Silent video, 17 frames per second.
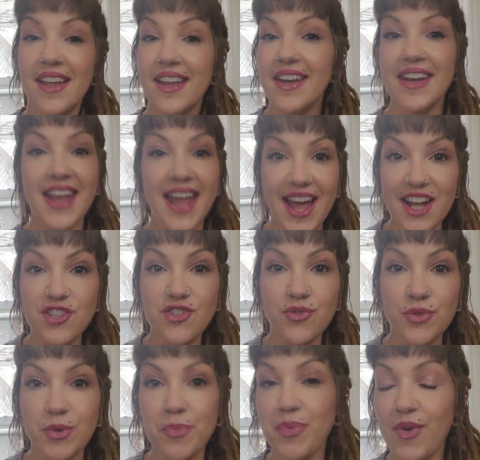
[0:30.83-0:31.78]

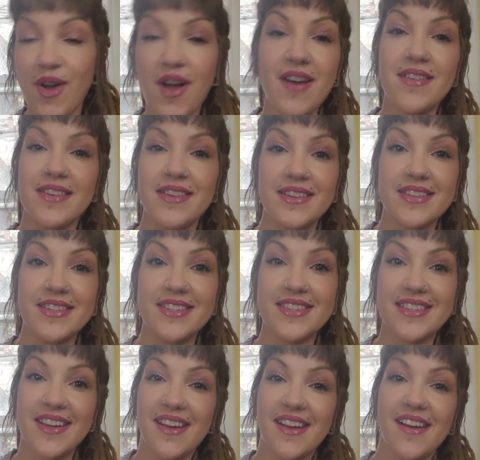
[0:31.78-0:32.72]
natural
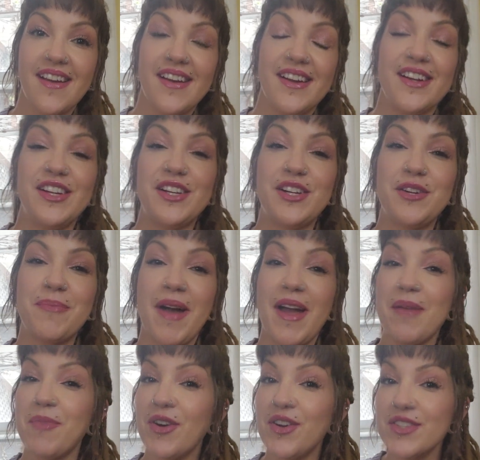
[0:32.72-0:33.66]
products. Um,
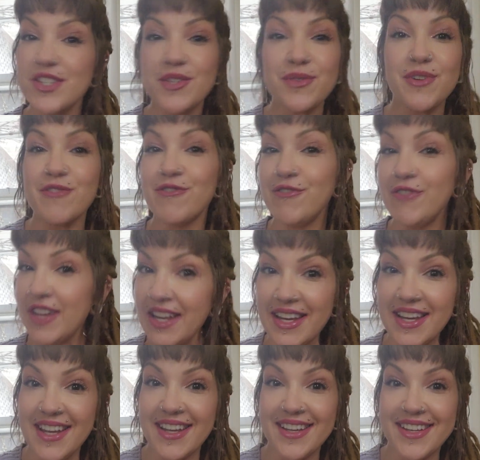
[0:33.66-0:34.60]
I'm also a
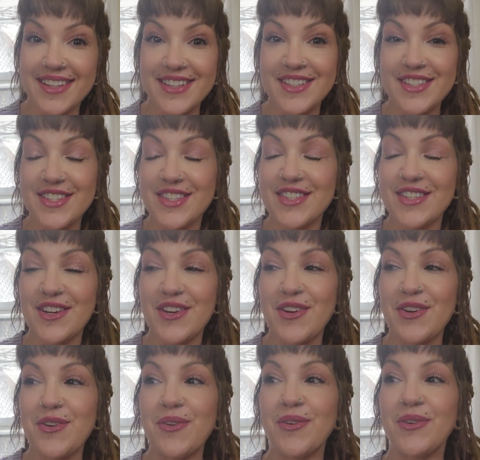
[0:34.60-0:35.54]
vegan,
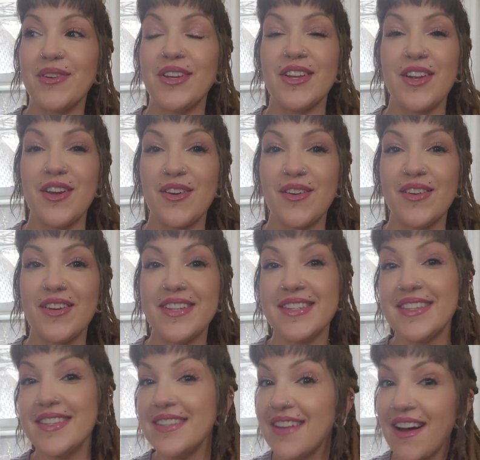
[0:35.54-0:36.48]
so you know
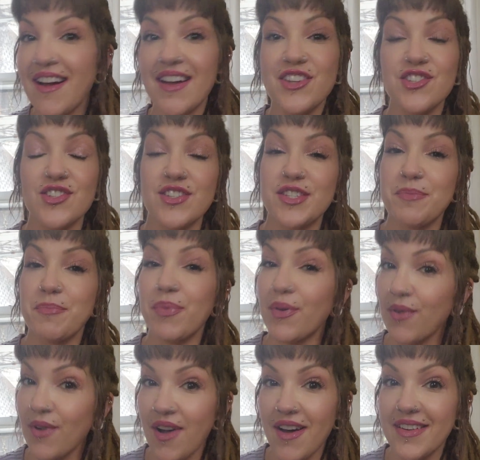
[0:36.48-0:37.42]
it's not just
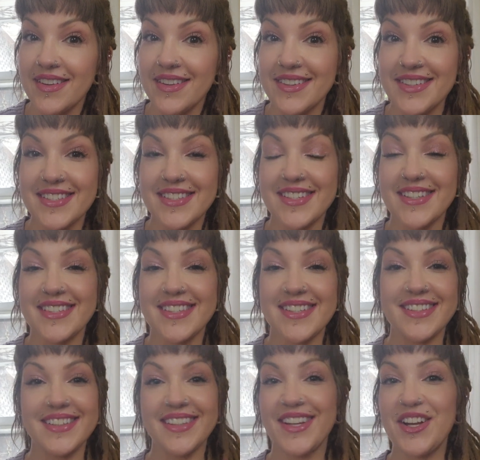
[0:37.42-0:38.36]
products. It's
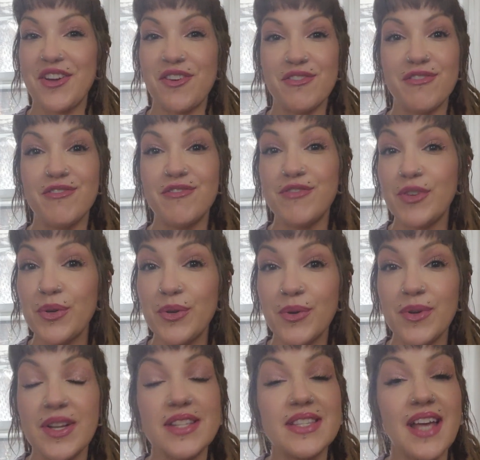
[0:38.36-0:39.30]
you know
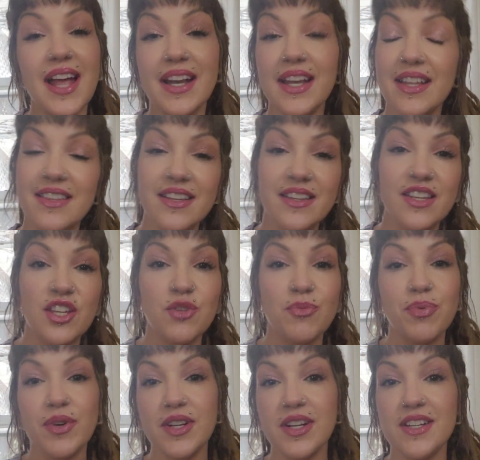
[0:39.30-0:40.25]
food. It's anything that you
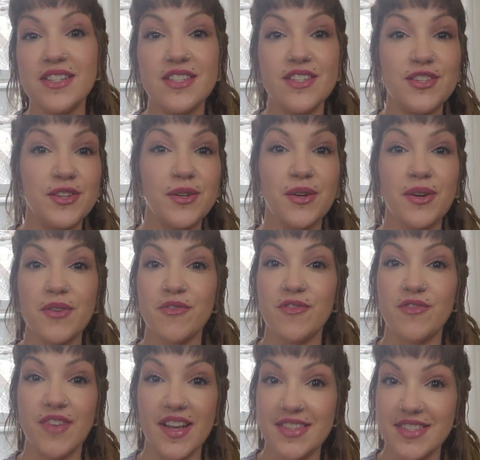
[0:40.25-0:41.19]
put into your
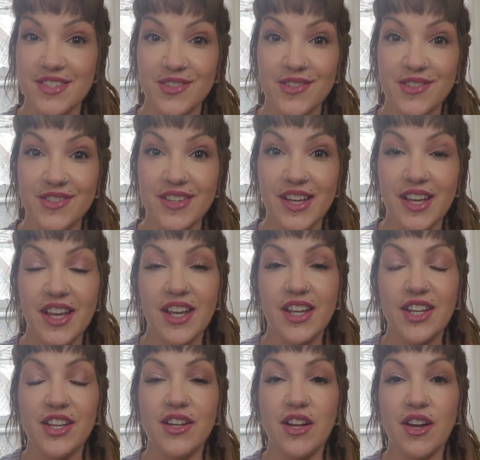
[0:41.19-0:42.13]
vessel.
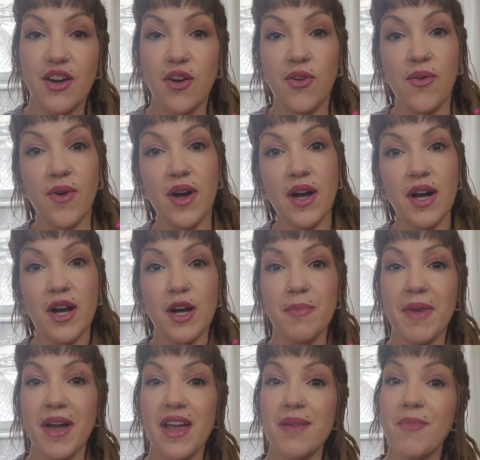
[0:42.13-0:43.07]
You know,
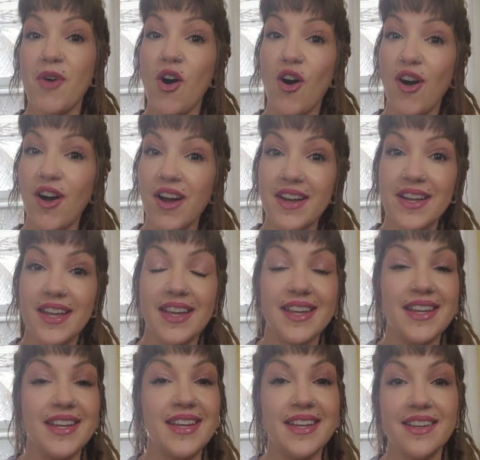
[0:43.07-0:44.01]
um, I am on a
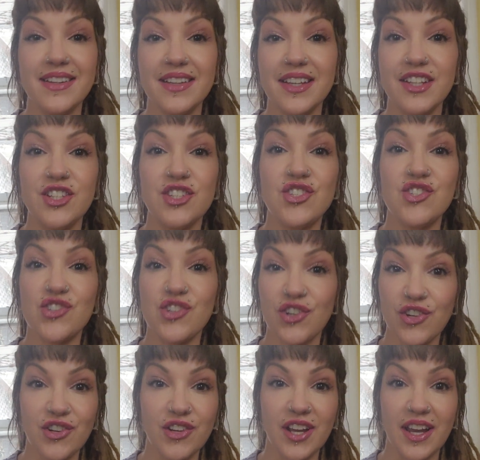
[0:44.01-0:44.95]
healing
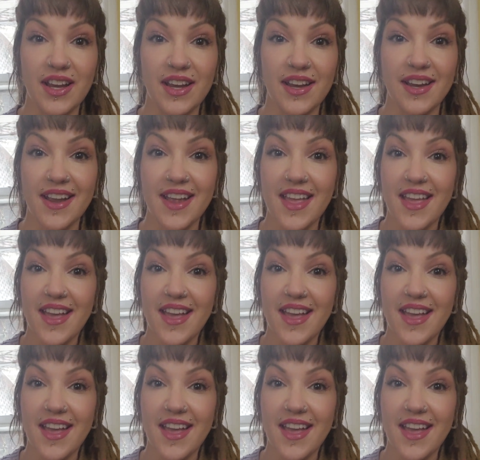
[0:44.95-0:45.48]
journey.